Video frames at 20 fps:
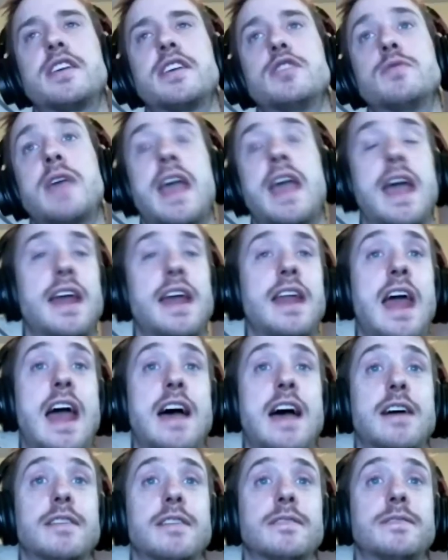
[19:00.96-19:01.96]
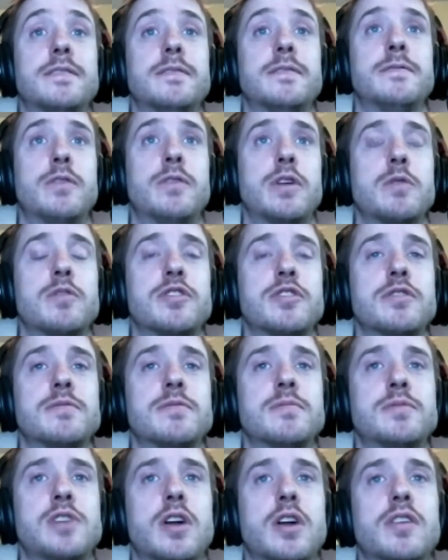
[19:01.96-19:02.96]
you can have voting with your
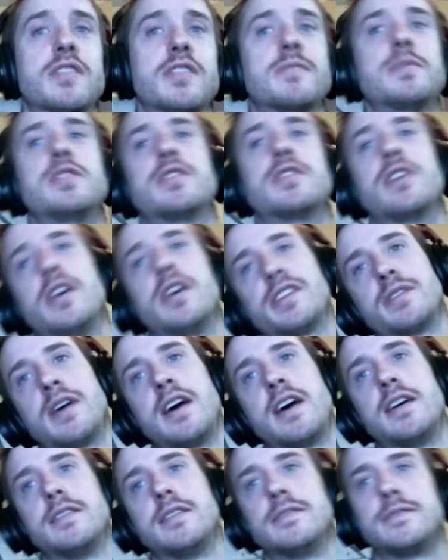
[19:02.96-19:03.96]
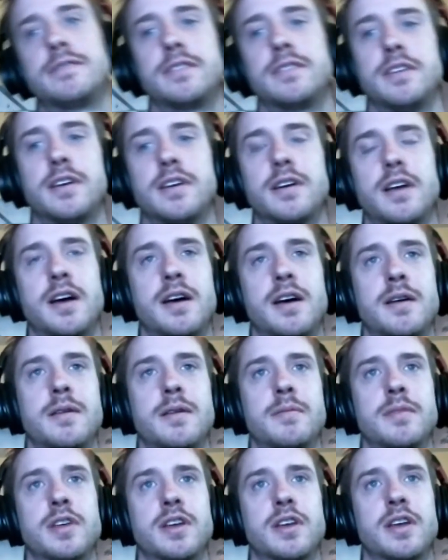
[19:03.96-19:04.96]
dollars, but you can also have
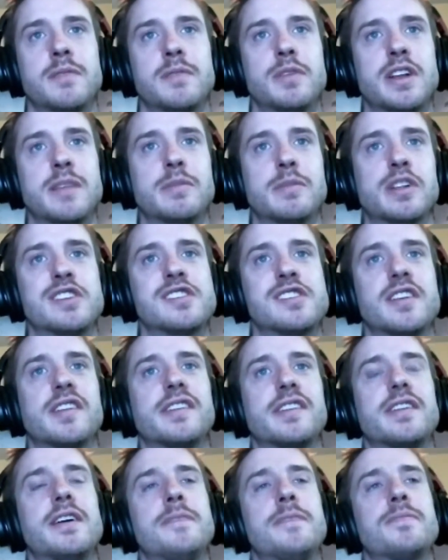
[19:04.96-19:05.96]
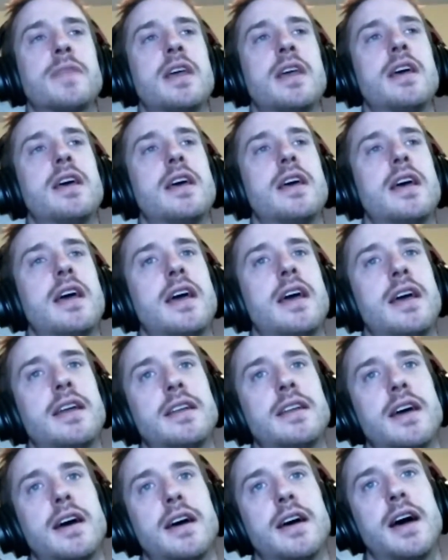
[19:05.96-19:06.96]
community militias. And
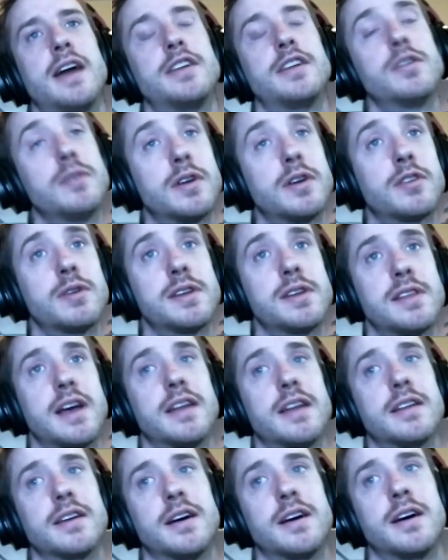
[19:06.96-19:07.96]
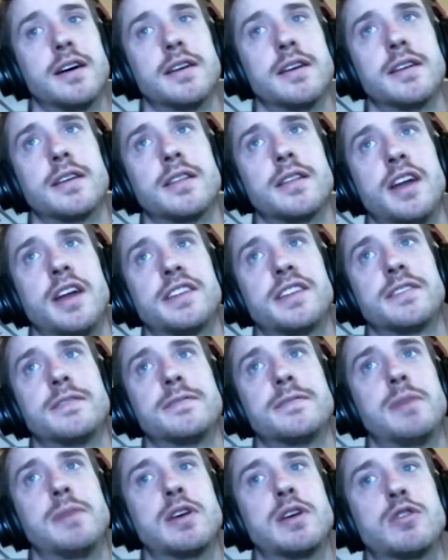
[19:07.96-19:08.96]
I do agree that lots of
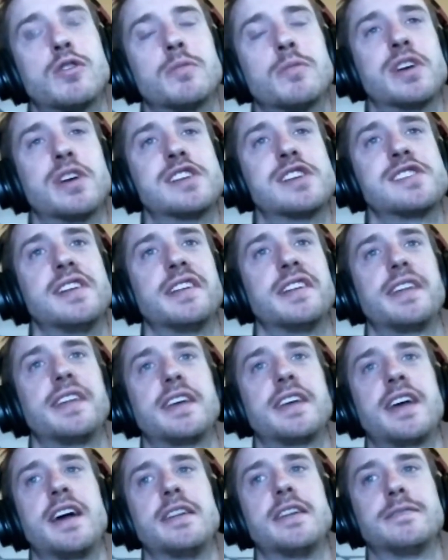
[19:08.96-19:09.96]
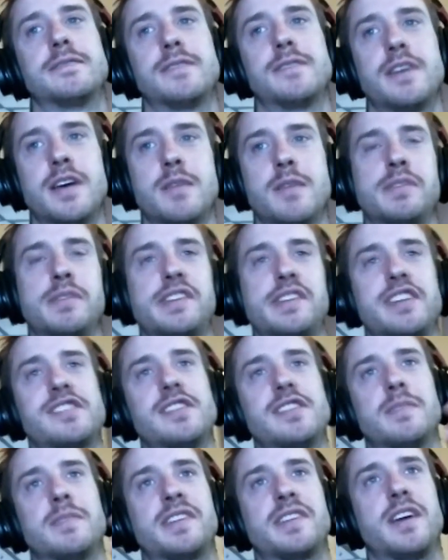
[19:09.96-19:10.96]
big corporations, they kind of position
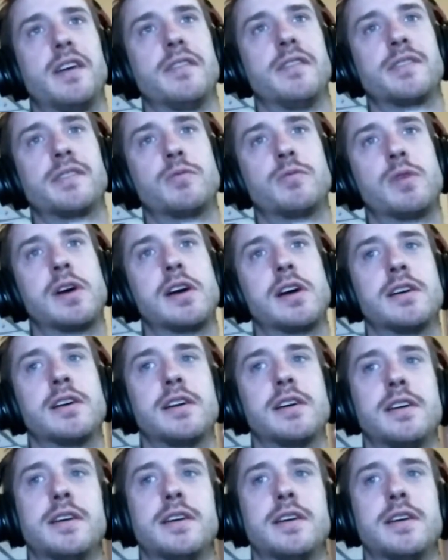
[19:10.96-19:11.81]
themselves where